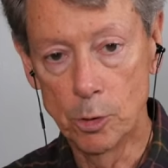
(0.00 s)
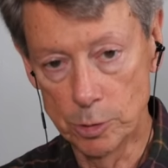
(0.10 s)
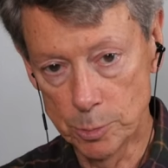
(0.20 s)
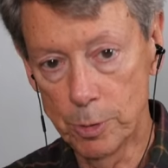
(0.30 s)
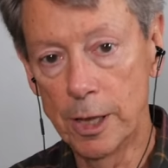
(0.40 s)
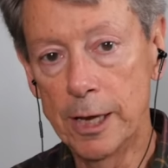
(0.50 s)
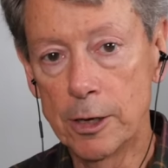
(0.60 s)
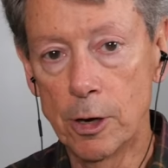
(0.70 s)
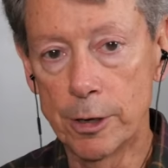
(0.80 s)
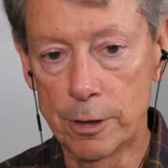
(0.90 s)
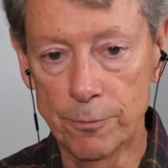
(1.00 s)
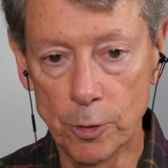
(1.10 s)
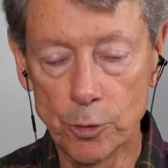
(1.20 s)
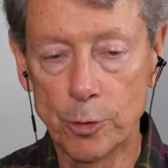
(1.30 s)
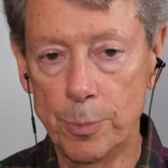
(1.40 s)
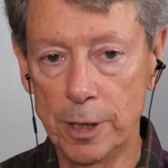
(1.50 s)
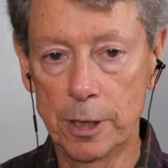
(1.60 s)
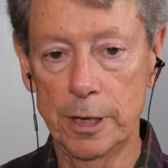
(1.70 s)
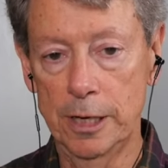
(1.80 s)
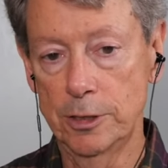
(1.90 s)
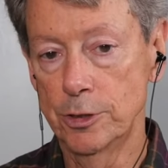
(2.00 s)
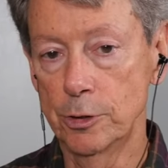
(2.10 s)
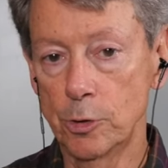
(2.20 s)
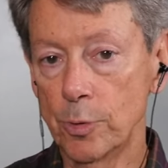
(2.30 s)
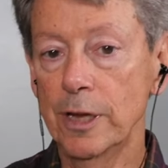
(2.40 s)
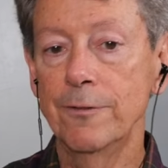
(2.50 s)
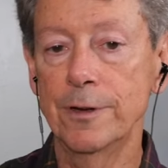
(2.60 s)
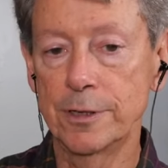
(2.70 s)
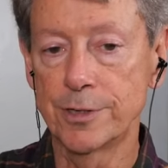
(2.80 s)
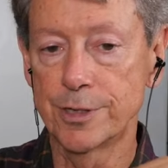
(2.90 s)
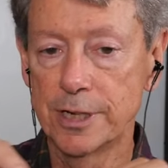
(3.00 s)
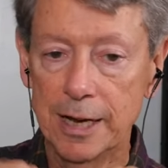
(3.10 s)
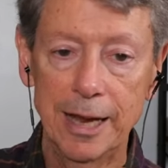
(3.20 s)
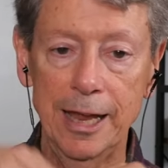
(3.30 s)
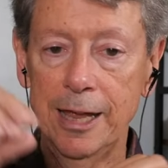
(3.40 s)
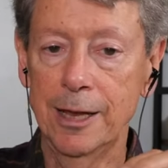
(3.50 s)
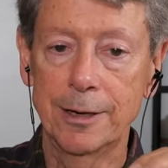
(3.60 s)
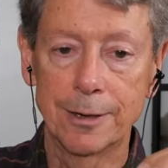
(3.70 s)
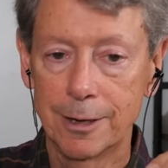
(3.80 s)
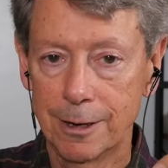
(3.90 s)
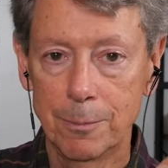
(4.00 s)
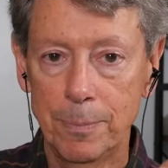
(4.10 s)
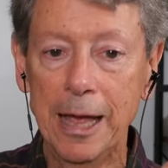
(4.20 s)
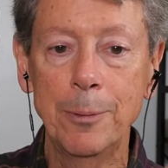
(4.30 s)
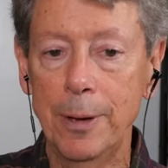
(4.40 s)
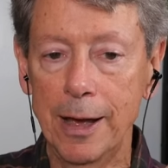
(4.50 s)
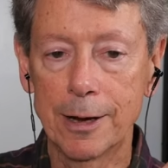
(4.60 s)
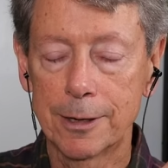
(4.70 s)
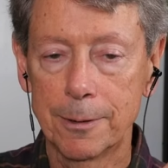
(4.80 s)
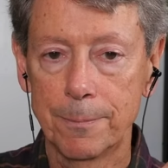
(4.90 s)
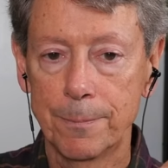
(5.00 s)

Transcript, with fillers: who is playing on our vulnerability to grievance and payback,